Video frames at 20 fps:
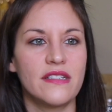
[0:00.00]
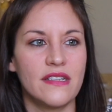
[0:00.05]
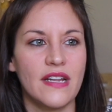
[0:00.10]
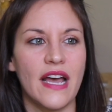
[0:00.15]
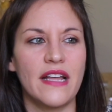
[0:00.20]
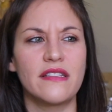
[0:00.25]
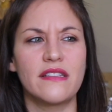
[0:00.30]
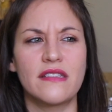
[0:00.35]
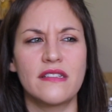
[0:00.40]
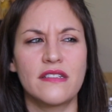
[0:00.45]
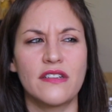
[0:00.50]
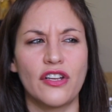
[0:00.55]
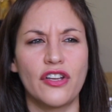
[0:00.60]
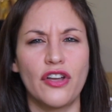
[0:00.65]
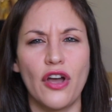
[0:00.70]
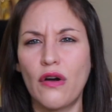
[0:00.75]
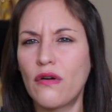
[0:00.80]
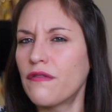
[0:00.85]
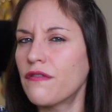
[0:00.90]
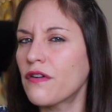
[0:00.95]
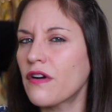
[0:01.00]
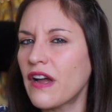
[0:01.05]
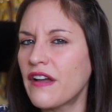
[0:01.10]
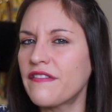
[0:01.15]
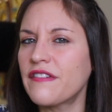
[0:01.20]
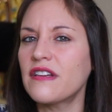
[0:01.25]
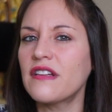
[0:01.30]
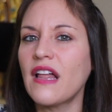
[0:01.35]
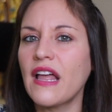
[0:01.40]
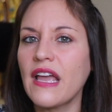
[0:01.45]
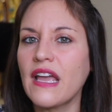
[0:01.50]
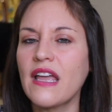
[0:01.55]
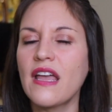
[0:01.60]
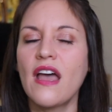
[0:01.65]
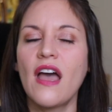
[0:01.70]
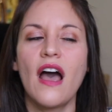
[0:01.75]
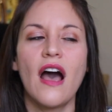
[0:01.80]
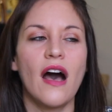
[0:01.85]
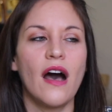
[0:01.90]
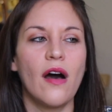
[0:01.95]
tends to go for, I feel like.
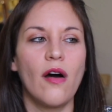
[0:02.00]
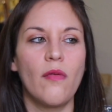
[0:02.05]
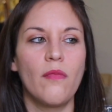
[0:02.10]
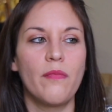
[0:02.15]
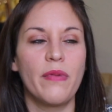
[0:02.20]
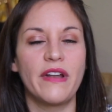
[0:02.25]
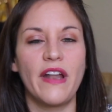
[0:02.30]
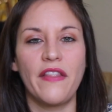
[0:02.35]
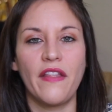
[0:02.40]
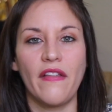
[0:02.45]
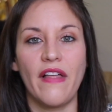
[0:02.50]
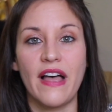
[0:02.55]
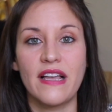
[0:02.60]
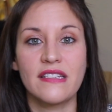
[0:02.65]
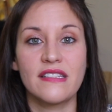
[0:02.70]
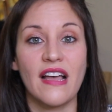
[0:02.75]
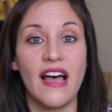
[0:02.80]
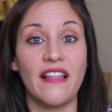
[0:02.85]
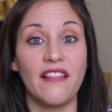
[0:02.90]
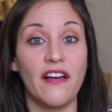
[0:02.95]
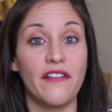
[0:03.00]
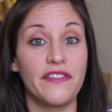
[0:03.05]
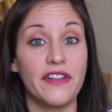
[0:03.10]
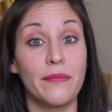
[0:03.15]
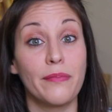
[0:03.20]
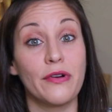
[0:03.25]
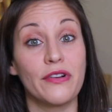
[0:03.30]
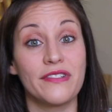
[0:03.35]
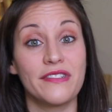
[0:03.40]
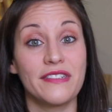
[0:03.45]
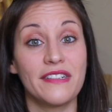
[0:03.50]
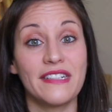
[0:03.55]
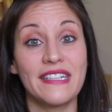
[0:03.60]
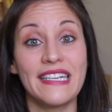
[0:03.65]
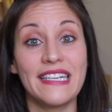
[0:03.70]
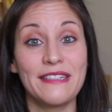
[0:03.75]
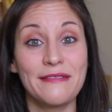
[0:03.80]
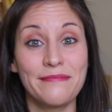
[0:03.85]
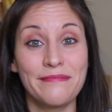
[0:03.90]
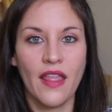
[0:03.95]
But nonetheless, I loved it
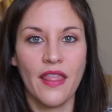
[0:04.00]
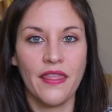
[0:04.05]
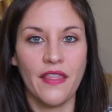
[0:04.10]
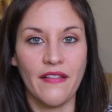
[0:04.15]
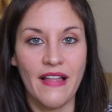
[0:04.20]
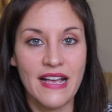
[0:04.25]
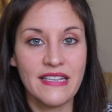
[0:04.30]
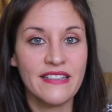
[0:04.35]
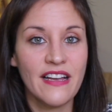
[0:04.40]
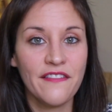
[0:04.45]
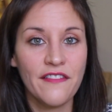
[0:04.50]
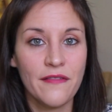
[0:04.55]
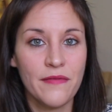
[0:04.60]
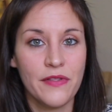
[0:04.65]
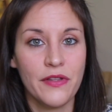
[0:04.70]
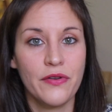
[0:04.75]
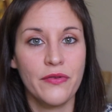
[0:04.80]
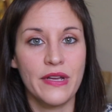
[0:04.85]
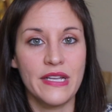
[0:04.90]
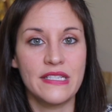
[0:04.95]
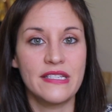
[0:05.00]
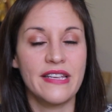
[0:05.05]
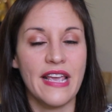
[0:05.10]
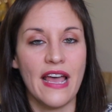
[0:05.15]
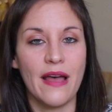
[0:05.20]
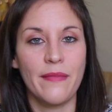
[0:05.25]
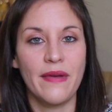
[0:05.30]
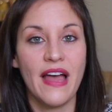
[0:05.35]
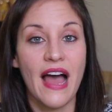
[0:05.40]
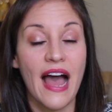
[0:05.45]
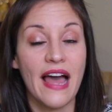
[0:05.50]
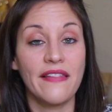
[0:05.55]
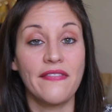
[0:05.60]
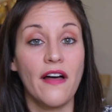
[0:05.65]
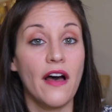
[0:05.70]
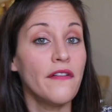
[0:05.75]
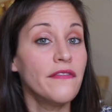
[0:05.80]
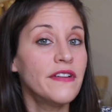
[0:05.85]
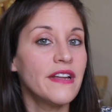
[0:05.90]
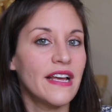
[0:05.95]
personally. The last outfit from the Queen's Gambit, I
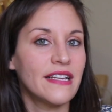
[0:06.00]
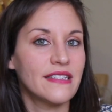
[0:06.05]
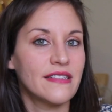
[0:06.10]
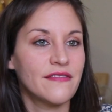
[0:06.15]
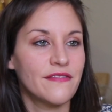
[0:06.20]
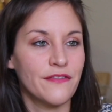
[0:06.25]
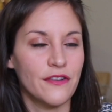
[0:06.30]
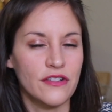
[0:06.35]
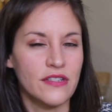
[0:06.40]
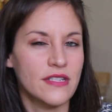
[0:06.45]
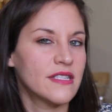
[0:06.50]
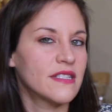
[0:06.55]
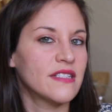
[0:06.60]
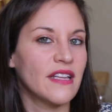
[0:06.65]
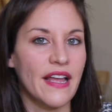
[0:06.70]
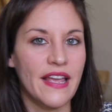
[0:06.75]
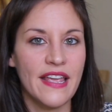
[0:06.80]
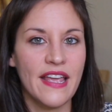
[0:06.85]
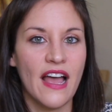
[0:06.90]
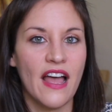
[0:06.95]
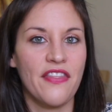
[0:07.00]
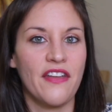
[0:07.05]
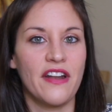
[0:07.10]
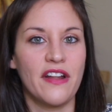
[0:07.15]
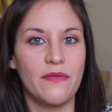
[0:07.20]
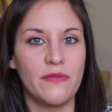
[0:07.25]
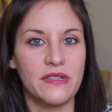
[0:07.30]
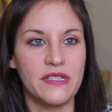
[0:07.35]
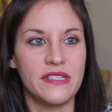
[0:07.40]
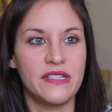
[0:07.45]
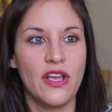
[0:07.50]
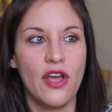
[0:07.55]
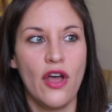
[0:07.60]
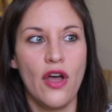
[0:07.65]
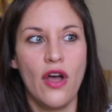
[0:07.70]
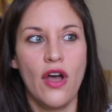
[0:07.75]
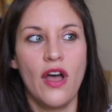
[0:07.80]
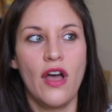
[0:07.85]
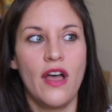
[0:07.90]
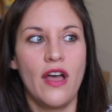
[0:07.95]
loved it at first sight. I thought it was
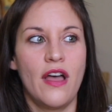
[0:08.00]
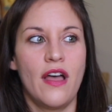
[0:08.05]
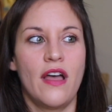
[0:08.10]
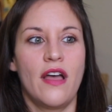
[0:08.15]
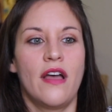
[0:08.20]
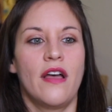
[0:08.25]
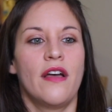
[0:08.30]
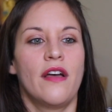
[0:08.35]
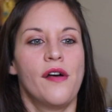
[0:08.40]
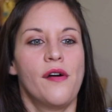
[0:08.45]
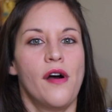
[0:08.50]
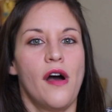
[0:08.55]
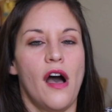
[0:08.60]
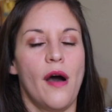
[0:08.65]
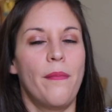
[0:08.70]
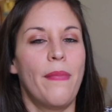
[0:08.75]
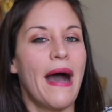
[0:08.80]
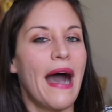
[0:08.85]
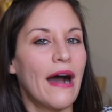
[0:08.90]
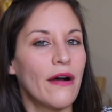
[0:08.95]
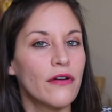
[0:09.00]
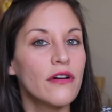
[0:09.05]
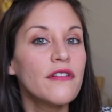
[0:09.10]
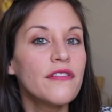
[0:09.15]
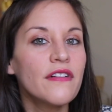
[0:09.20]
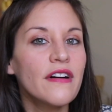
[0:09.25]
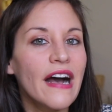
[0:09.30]
a powerful